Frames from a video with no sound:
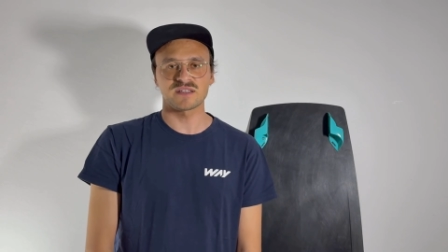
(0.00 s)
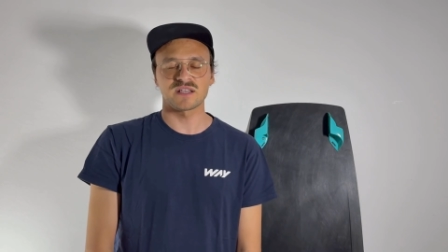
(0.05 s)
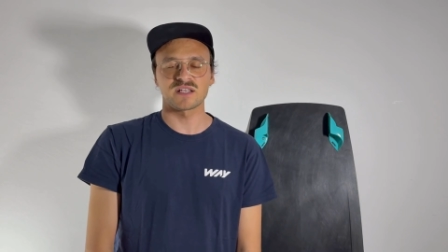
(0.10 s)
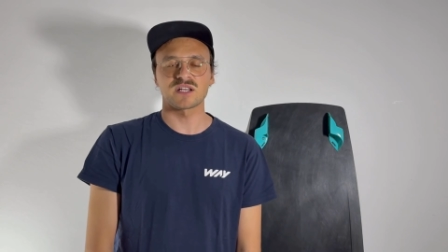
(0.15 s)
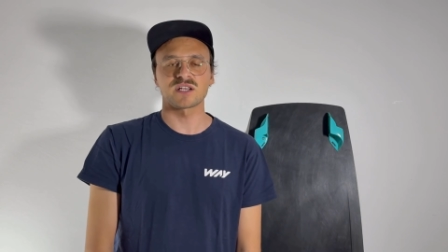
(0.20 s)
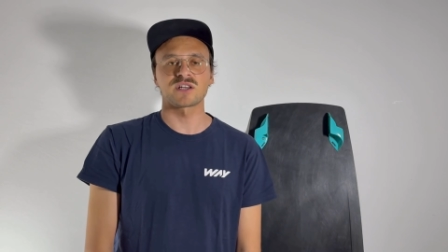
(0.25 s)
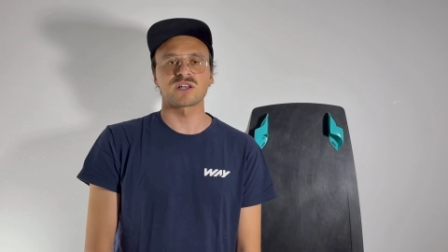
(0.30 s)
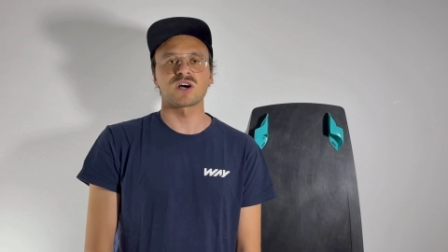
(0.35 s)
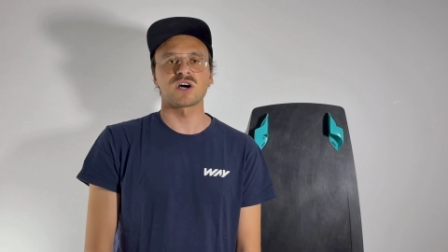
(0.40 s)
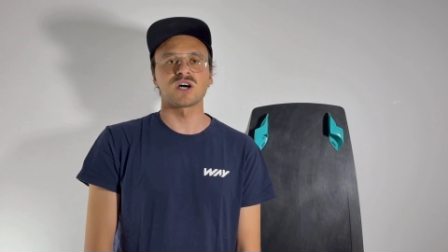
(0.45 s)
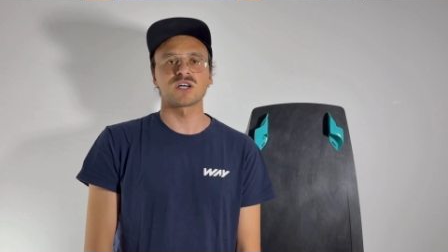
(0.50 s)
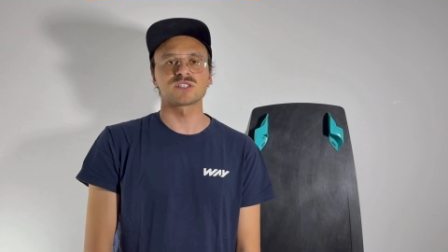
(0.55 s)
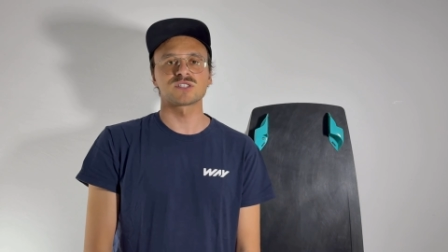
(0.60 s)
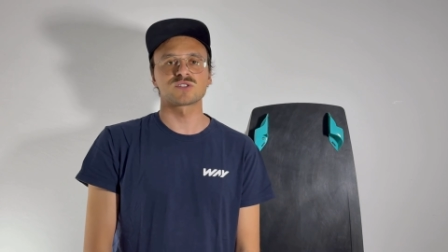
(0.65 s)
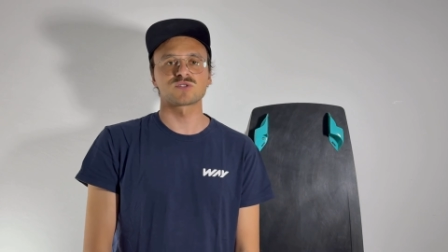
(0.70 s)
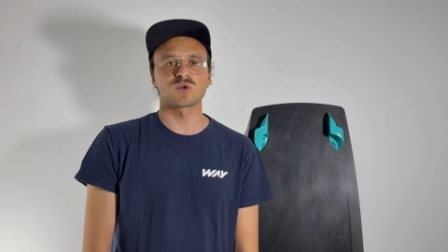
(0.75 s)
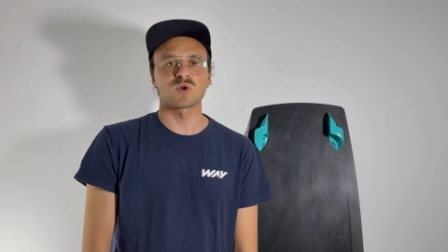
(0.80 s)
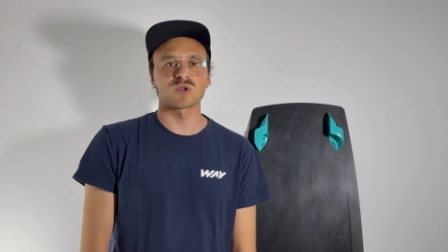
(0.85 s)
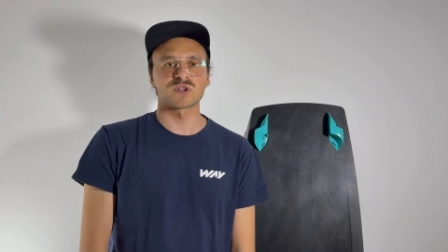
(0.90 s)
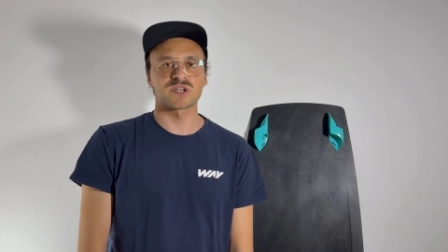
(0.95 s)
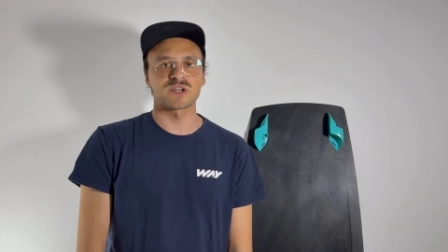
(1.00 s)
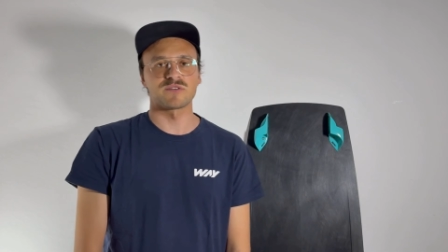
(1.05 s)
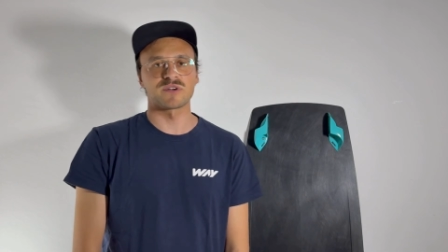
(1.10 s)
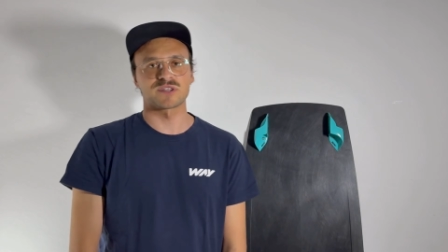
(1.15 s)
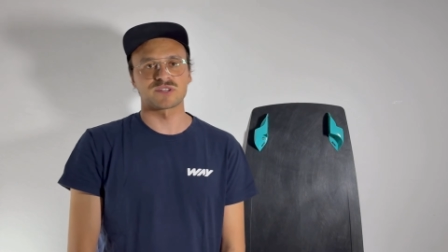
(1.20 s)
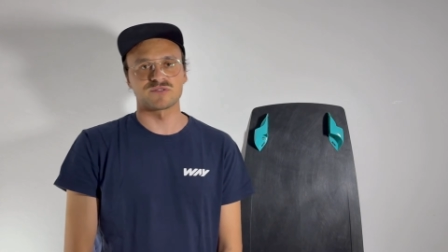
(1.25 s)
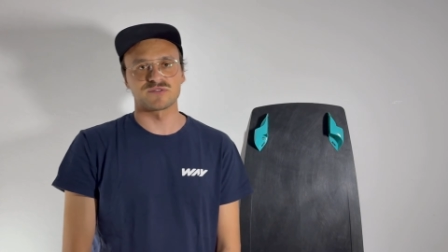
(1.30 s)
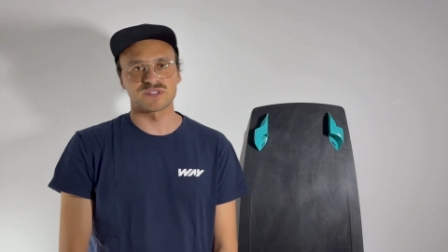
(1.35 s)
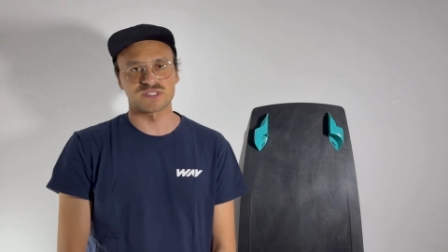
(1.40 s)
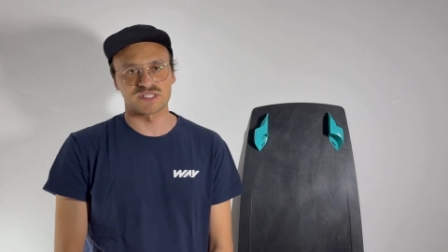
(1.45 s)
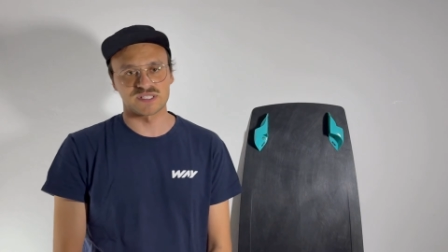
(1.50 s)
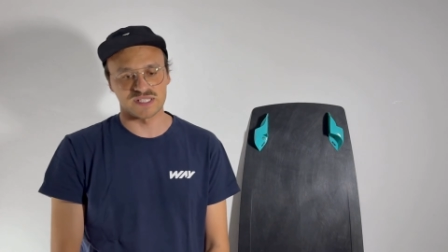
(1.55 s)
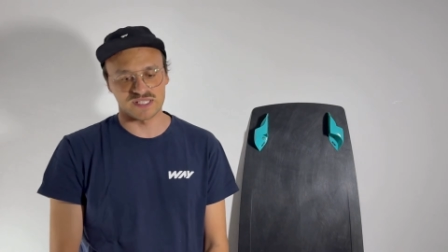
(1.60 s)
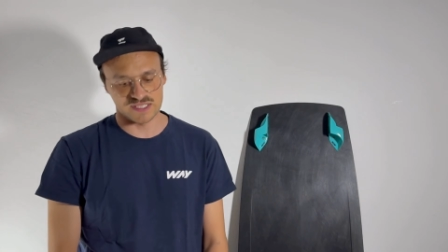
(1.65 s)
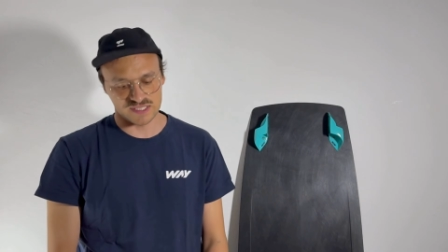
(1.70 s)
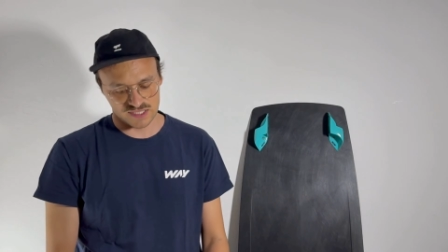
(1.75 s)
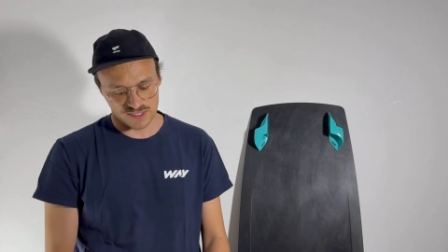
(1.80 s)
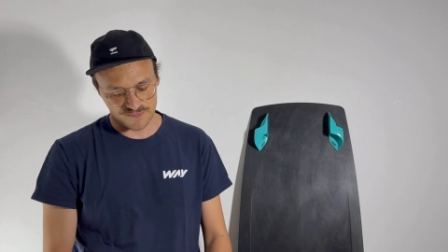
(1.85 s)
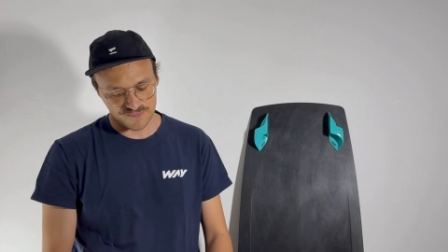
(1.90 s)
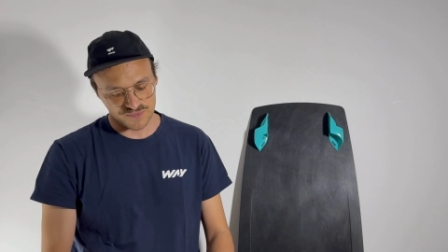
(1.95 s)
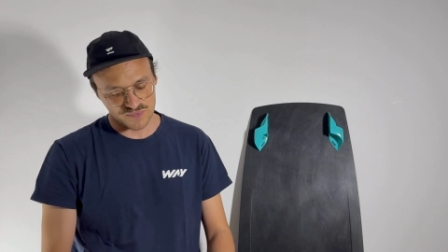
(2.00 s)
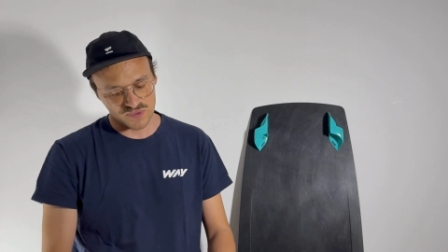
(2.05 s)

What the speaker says: and enhance stall characteristics.